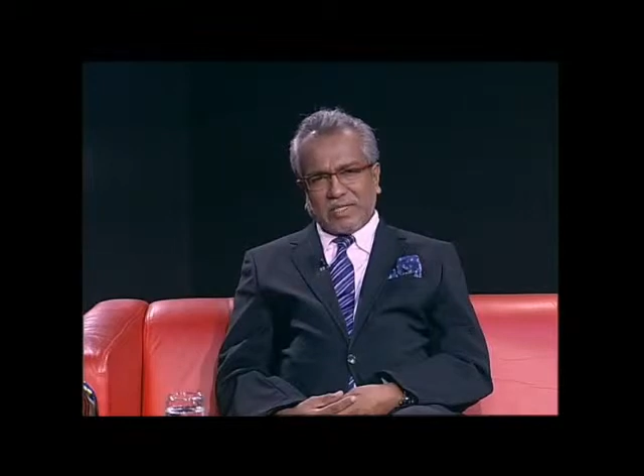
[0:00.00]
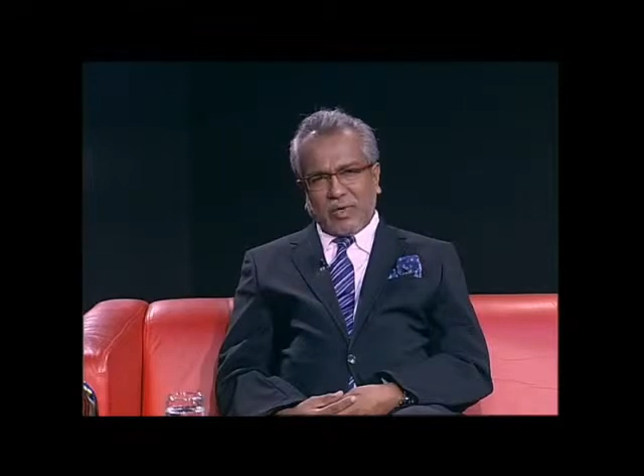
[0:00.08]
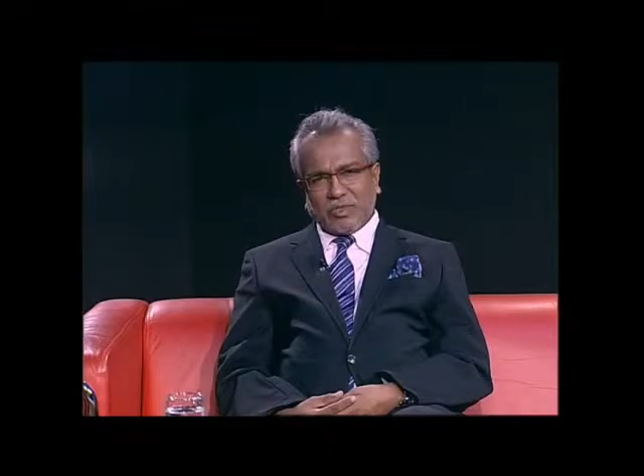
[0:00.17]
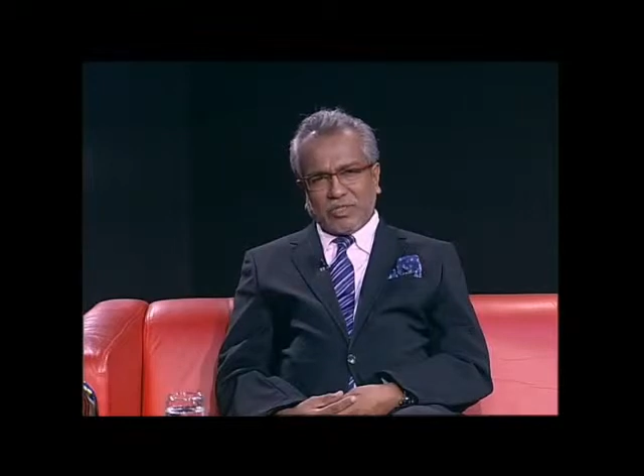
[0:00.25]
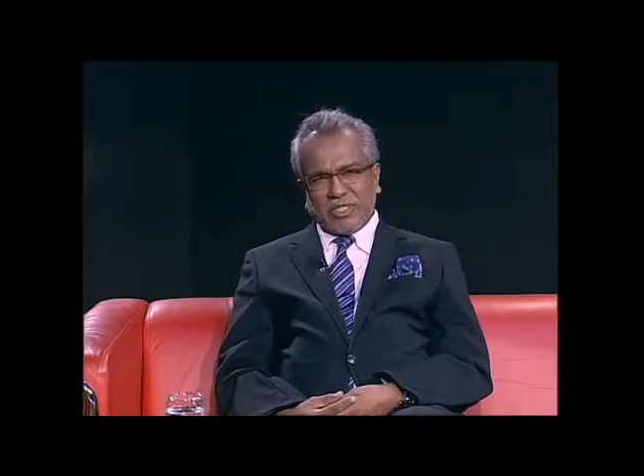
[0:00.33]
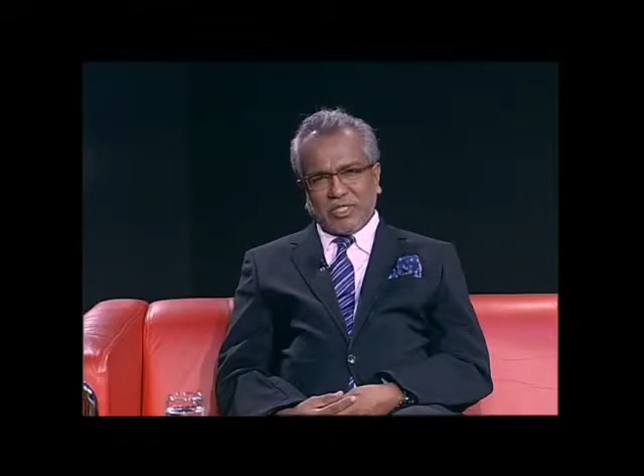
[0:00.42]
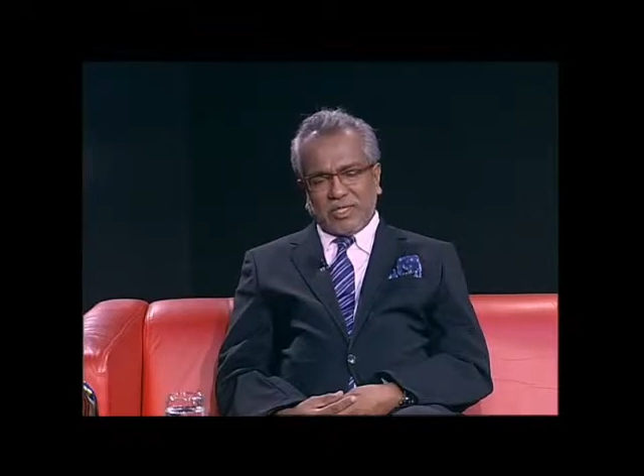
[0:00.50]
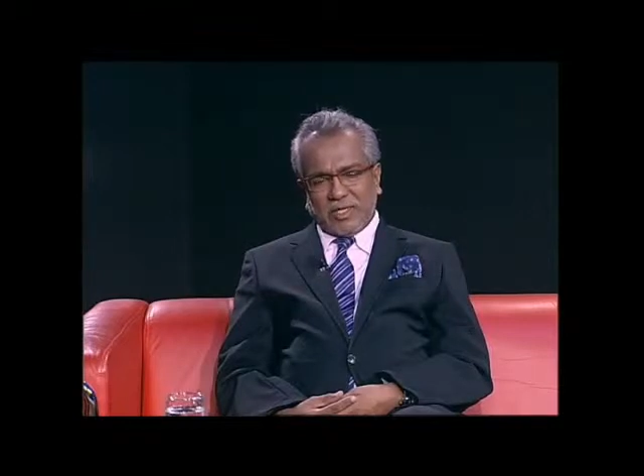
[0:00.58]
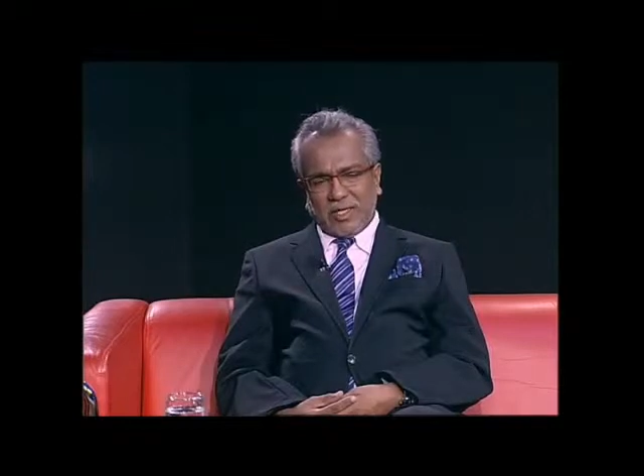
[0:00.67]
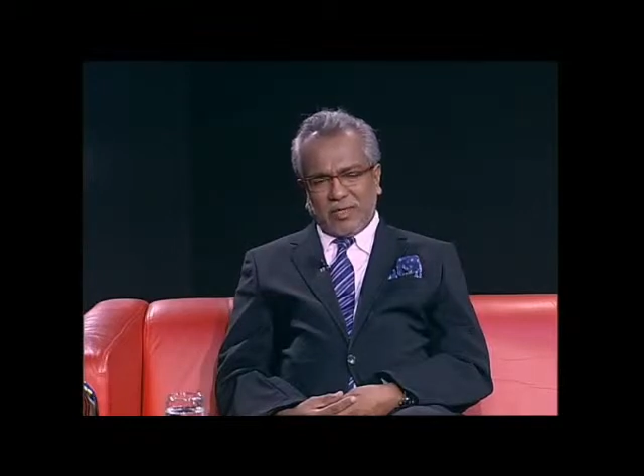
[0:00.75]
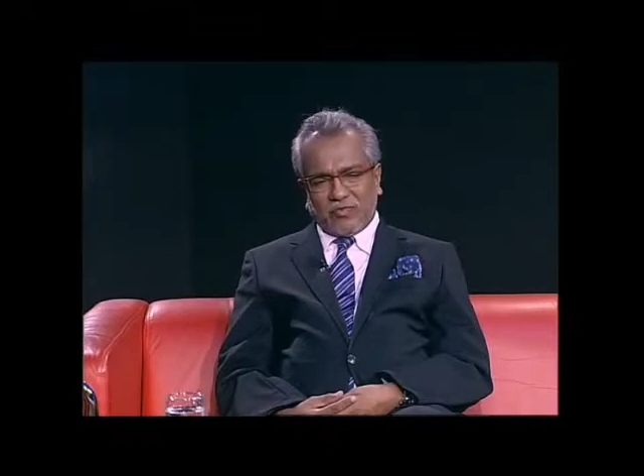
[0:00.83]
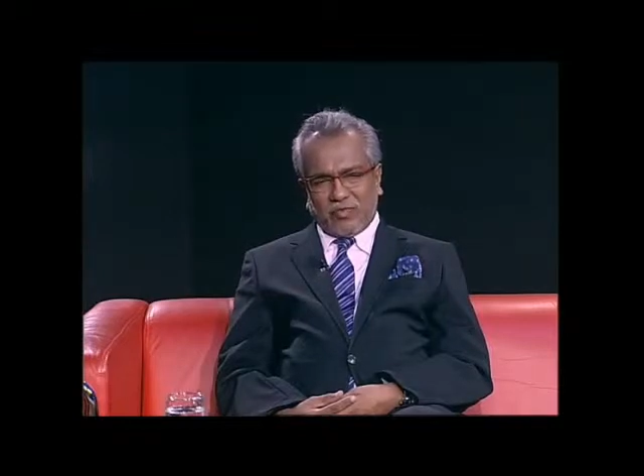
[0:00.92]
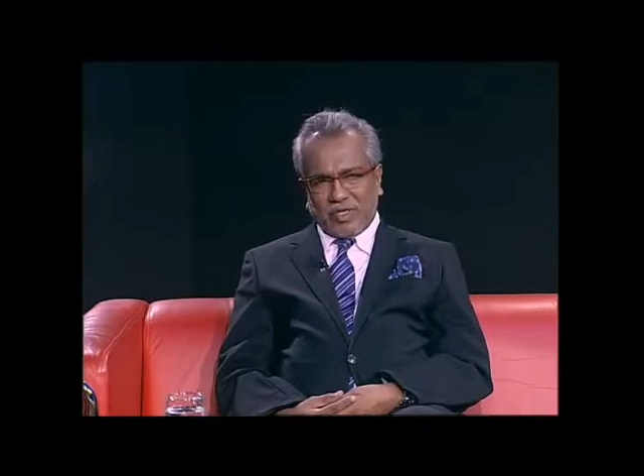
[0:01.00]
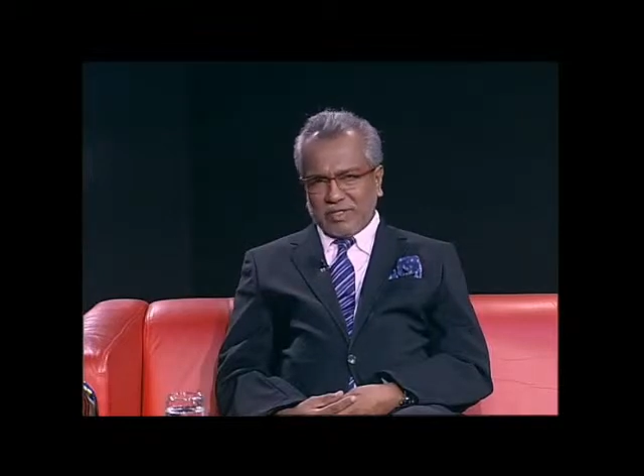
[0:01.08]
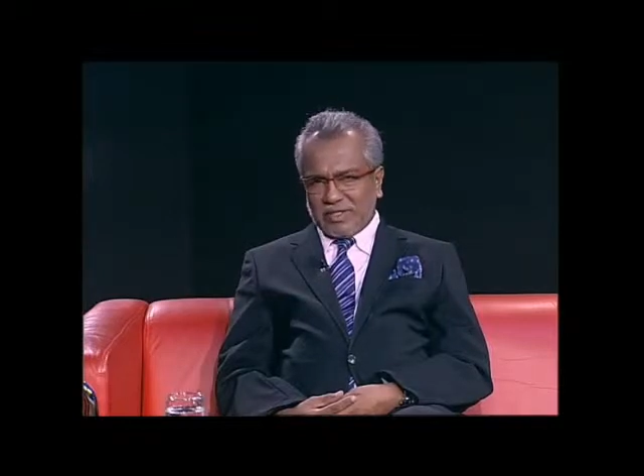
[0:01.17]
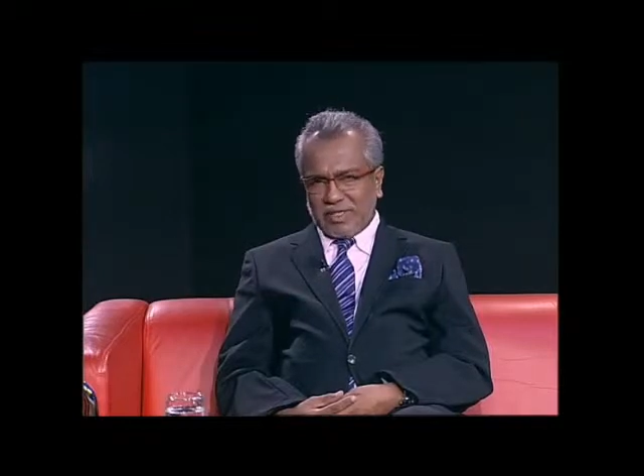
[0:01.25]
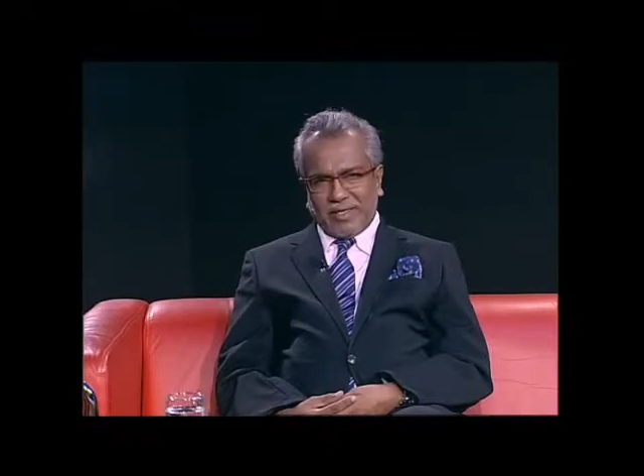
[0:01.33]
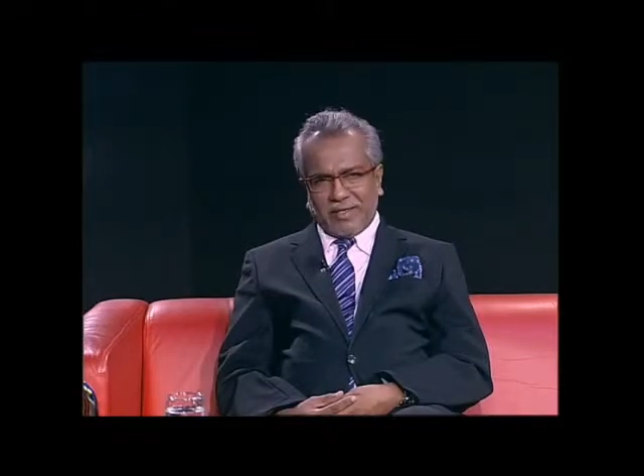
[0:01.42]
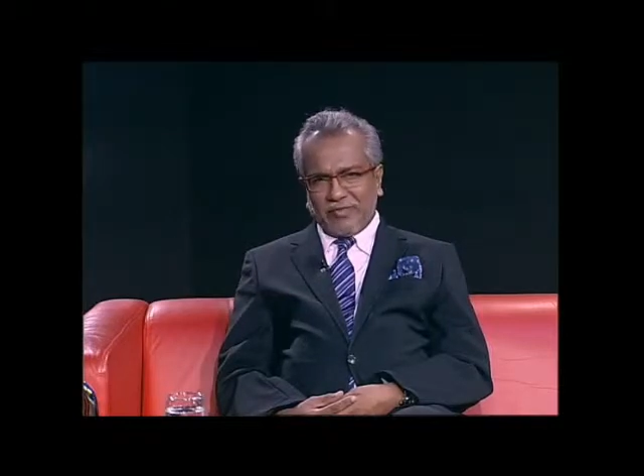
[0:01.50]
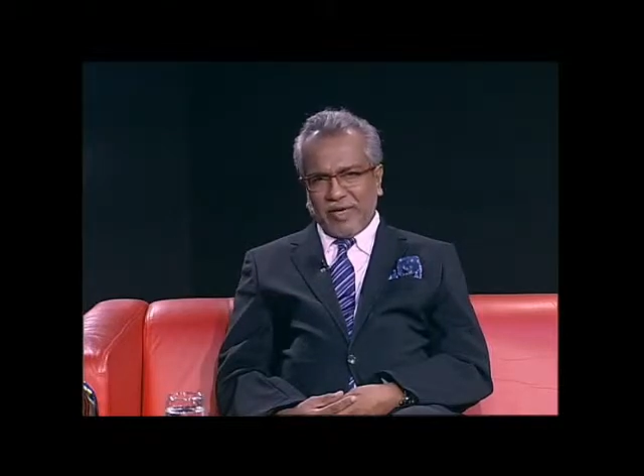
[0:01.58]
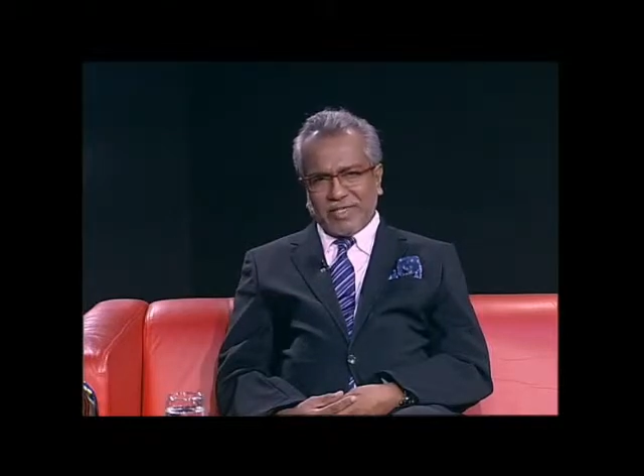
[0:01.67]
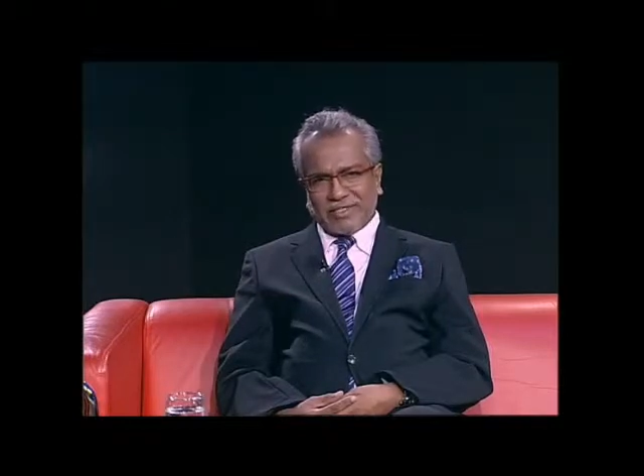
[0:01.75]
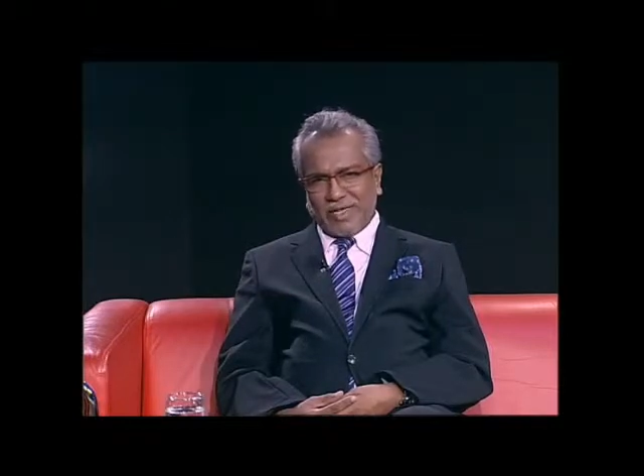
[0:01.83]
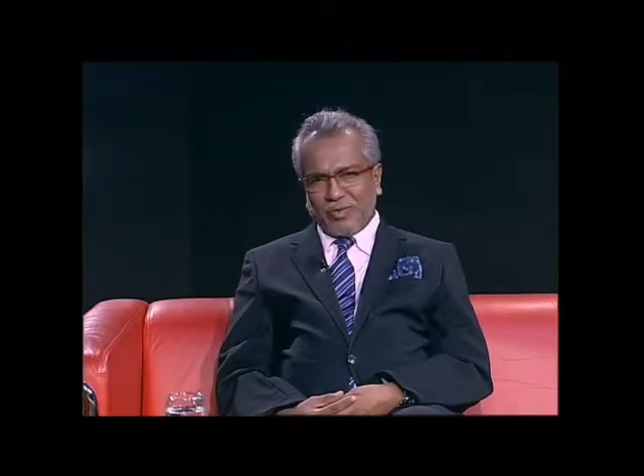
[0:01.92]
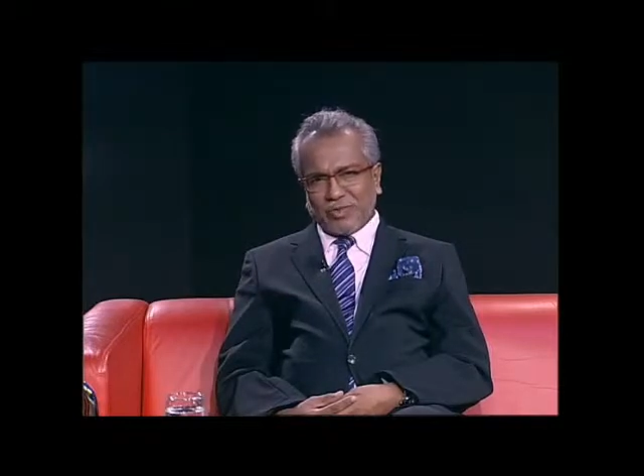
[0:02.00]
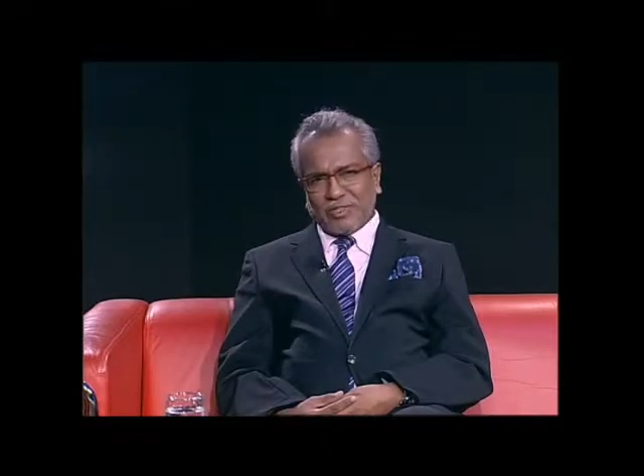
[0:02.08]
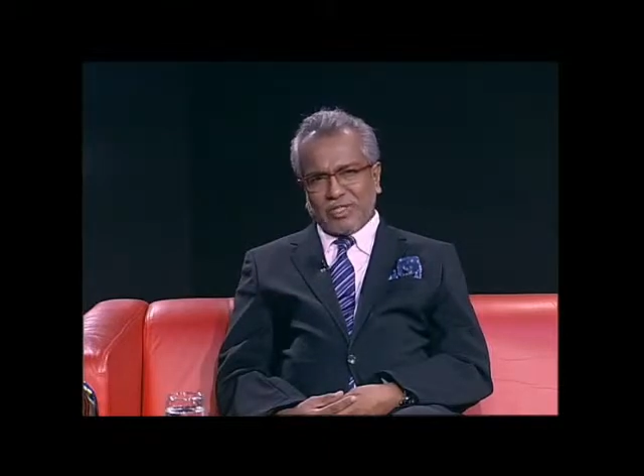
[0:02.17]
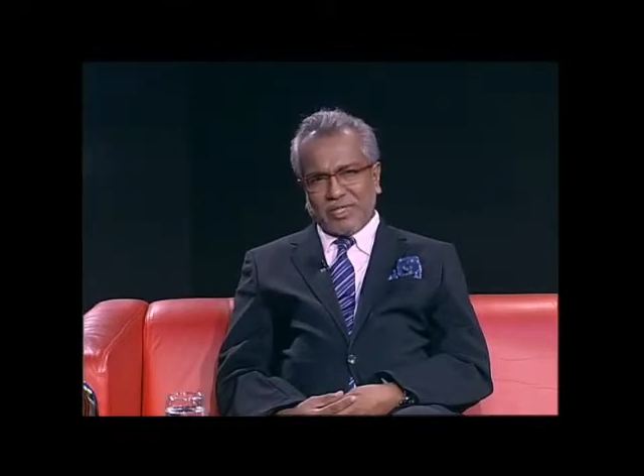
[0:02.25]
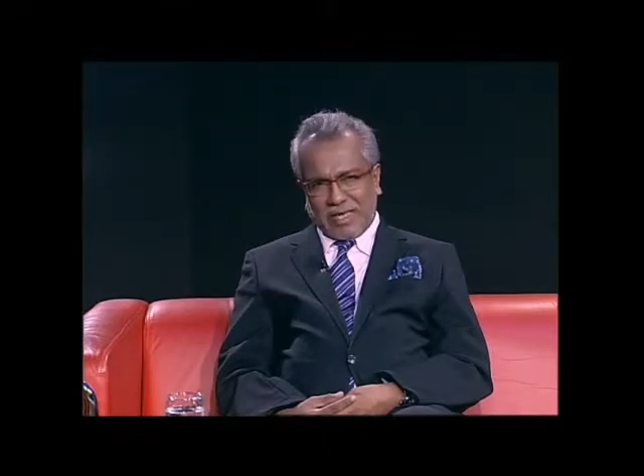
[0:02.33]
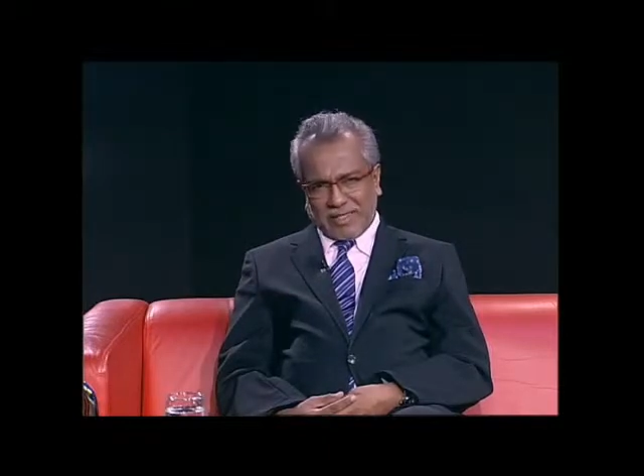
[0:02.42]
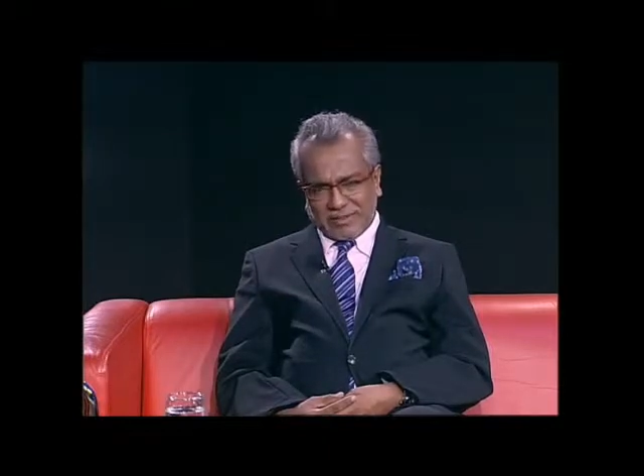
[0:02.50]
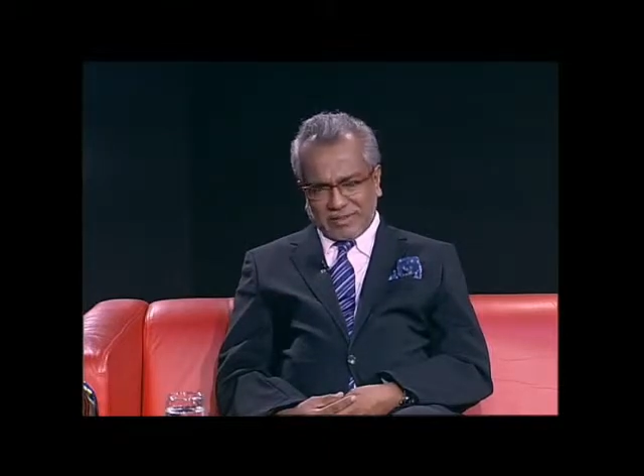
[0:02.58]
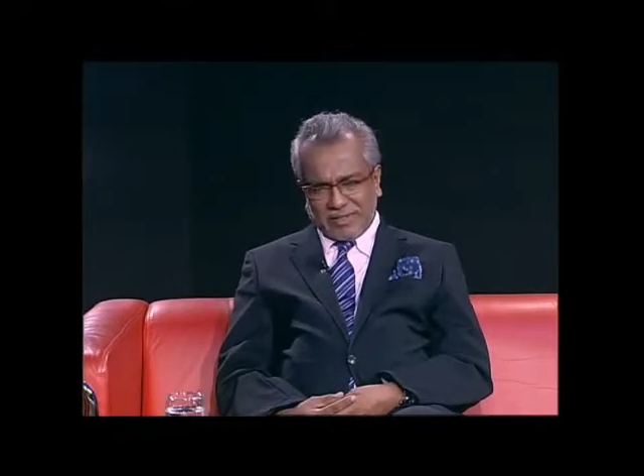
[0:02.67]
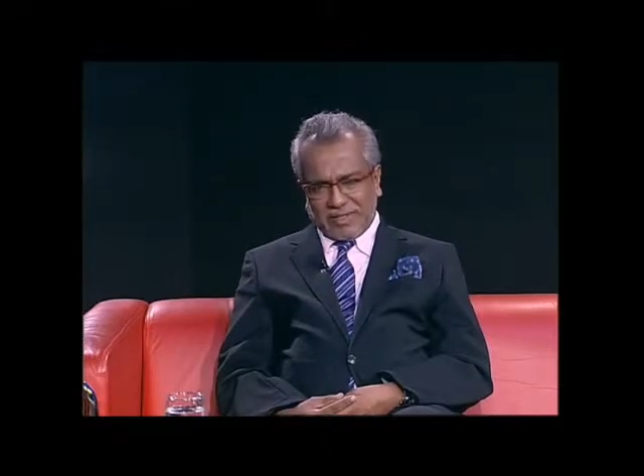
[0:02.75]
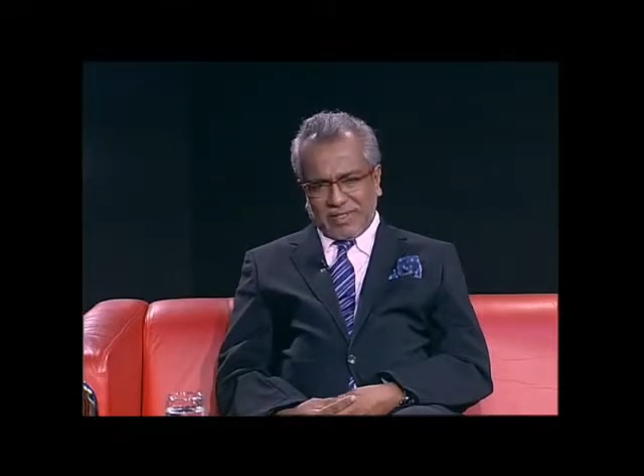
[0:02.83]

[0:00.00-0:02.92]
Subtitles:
counsel first and a defense counsel last.